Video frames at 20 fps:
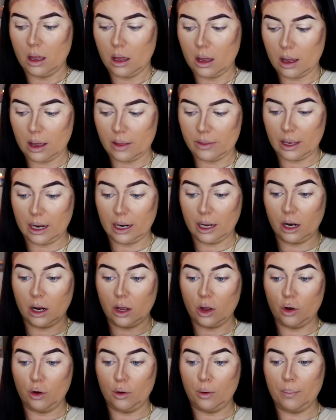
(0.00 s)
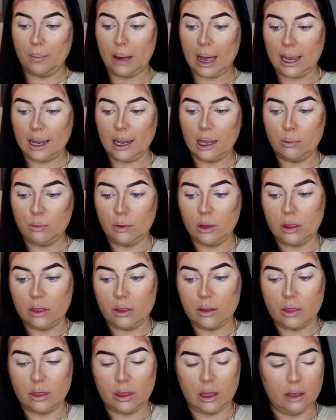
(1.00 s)
And then I'm going to go back in with
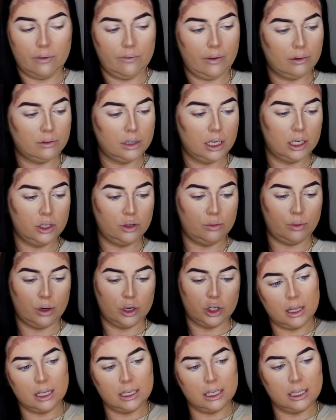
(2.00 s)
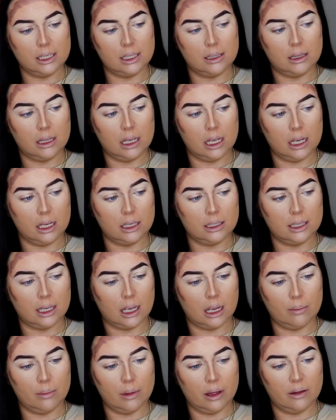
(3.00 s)
the foundation brush. This is the
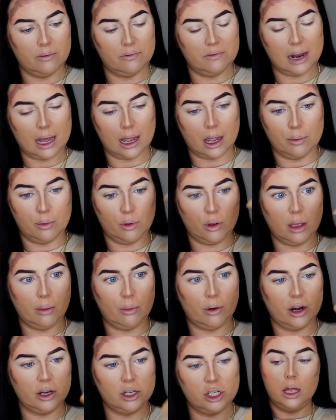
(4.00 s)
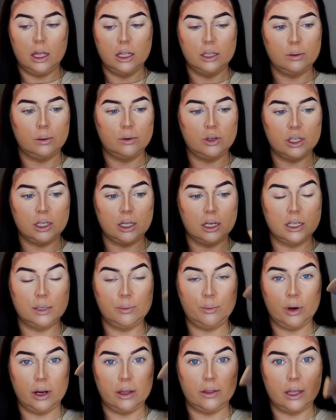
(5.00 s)
Sigma Flat Kabuki brush. So I'm just going to
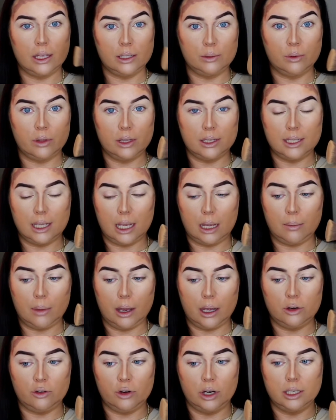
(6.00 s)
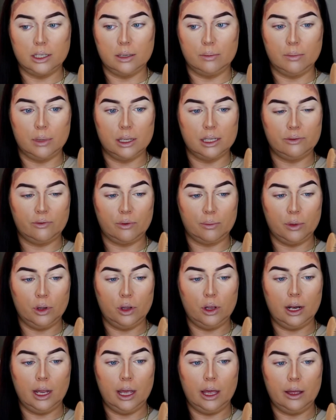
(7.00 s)
spray this with the same hydrating mist from
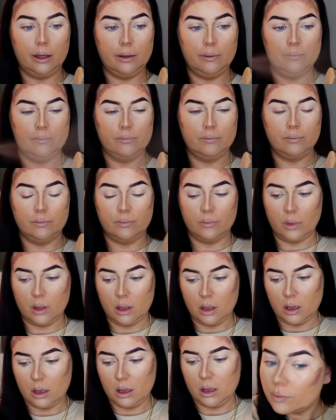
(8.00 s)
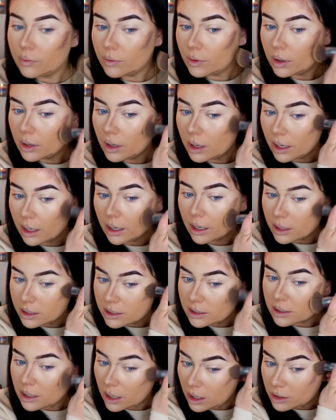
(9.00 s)
earlier. And I'm going to
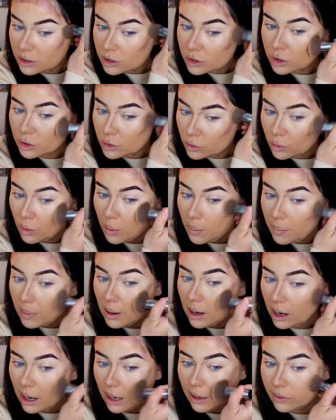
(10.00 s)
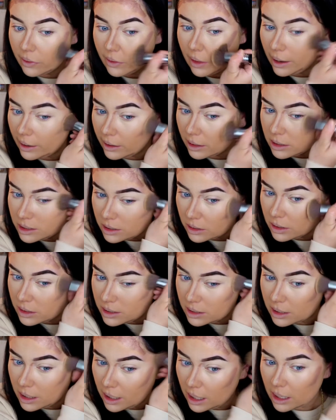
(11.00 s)
start to blend that into the
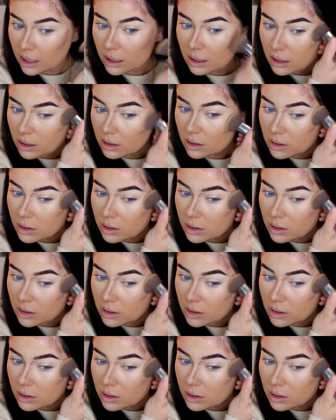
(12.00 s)
skin.